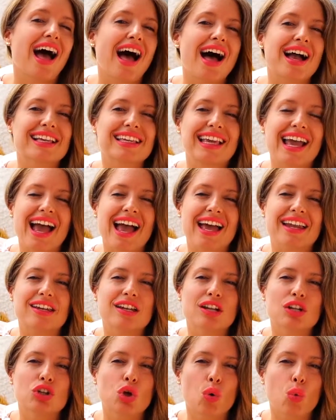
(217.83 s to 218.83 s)
Again,
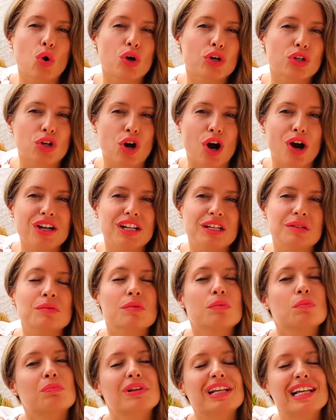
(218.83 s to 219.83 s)
the word garden
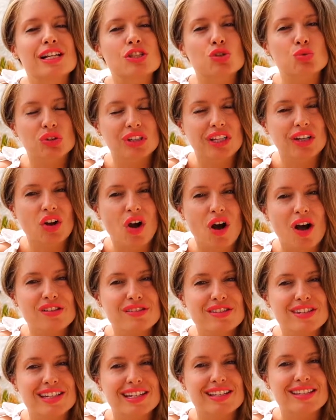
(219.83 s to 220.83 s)
begins with a
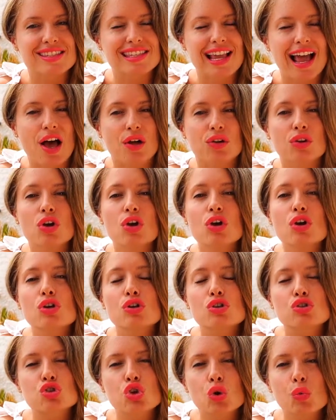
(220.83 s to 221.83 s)
consonant sound,
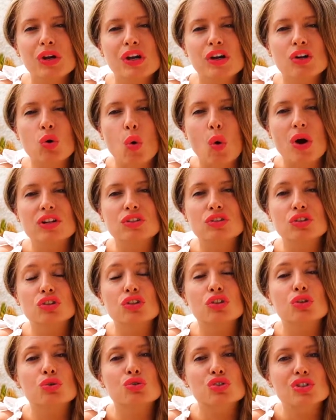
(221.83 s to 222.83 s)
so we are going to
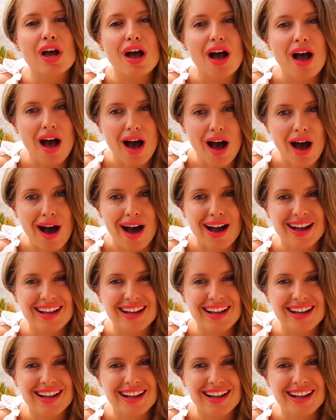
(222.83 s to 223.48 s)
use a.